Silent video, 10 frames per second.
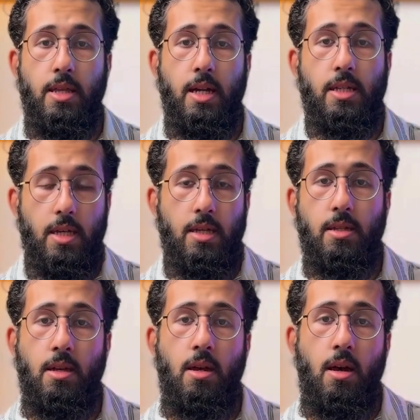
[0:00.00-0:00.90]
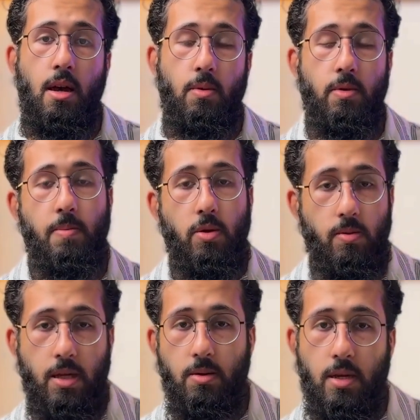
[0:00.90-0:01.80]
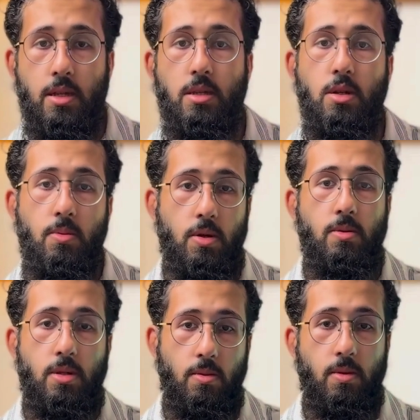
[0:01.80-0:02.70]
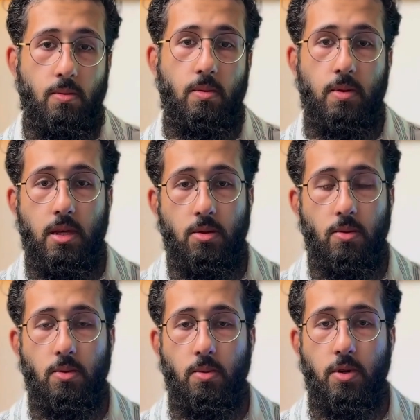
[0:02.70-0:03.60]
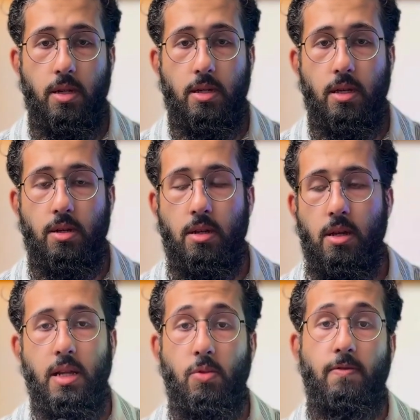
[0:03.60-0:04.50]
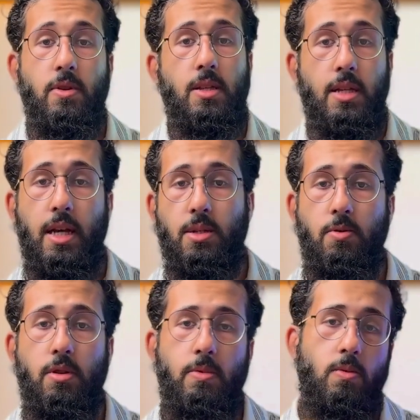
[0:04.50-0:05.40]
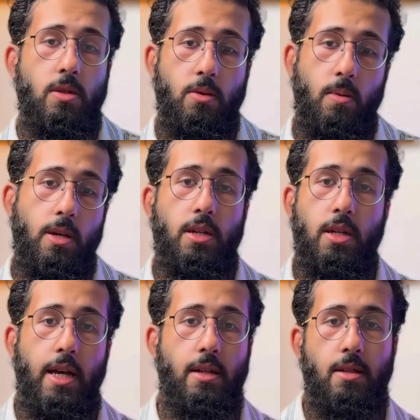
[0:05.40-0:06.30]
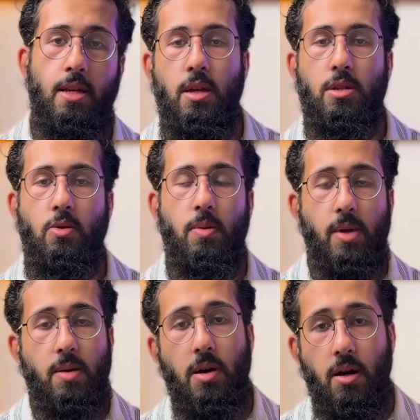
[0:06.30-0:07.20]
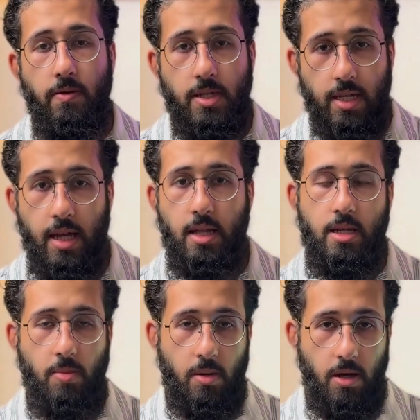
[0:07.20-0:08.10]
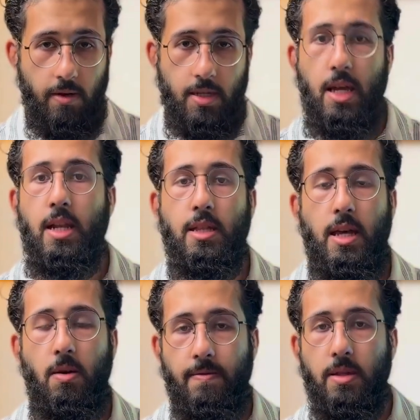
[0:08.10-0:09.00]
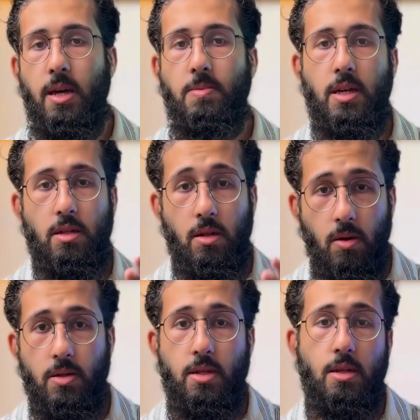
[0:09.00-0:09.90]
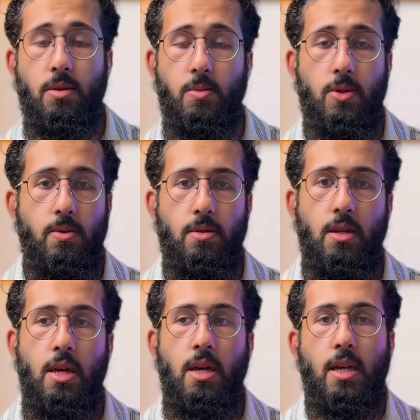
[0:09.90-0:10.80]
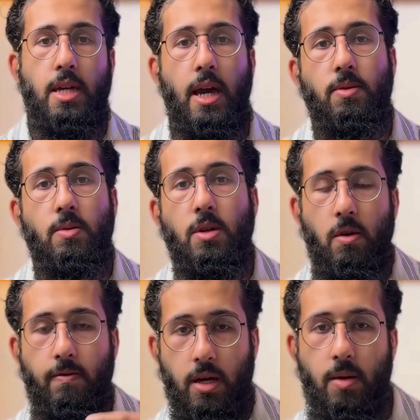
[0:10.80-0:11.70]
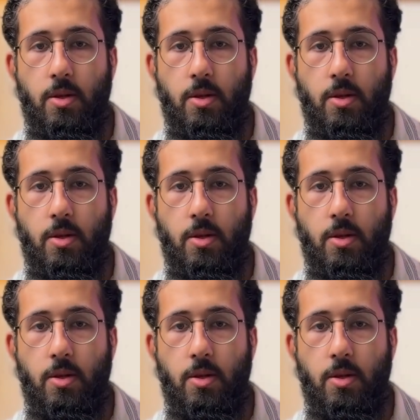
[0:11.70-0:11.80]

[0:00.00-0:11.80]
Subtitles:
that exist both within your industry, but also within your product niche. Now, moving on to the next point, we want to objection handle. So a big part of sales and a big part of selling that oftentimes gets lost in e-com stores is how can we overcome